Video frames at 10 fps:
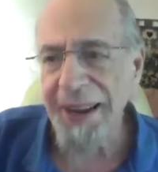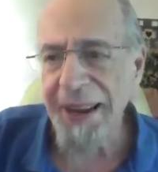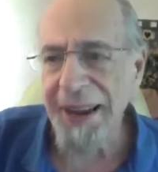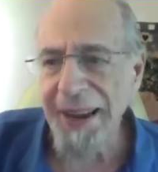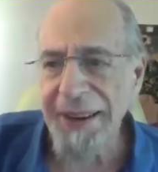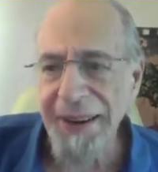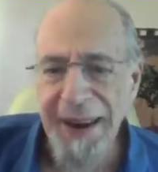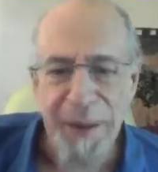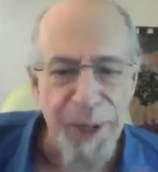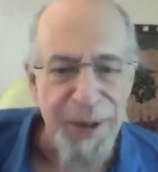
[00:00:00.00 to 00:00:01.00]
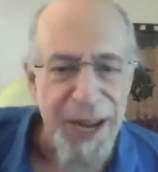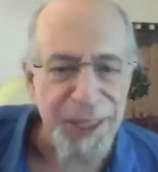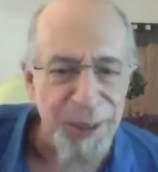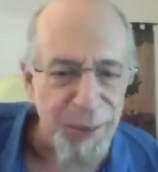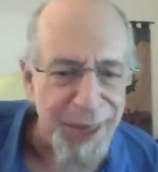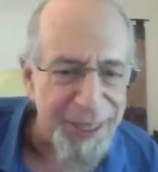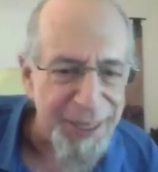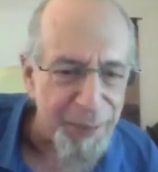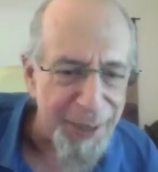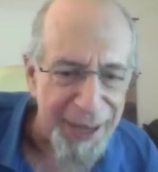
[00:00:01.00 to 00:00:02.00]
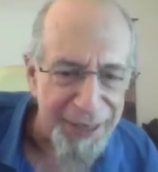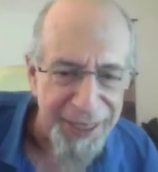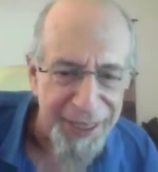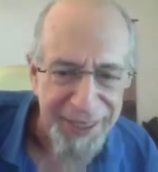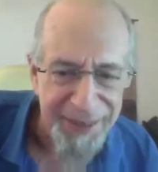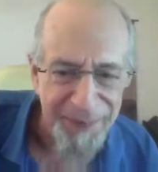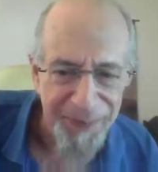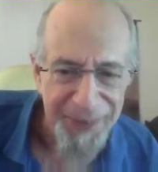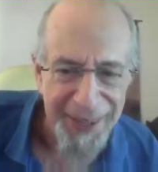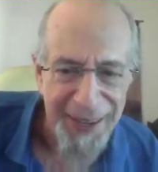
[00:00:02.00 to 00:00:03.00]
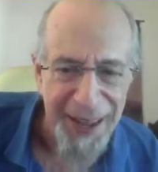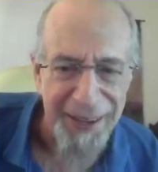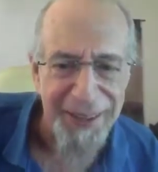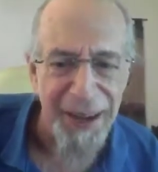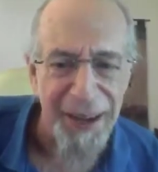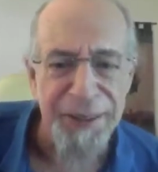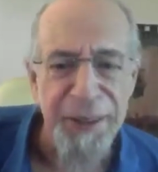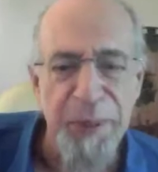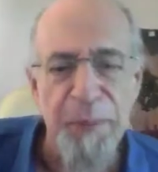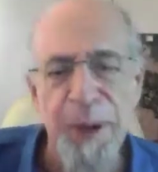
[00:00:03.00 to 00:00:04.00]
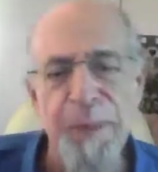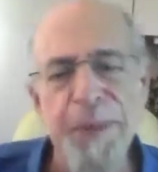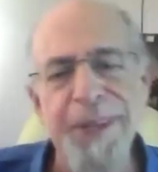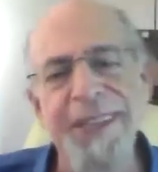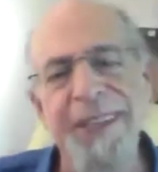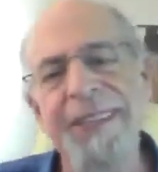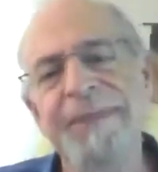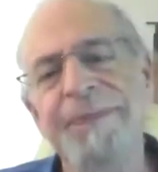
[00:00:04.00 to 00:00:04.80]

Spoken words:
a collaboration with the subconscious and its ultimate purposes.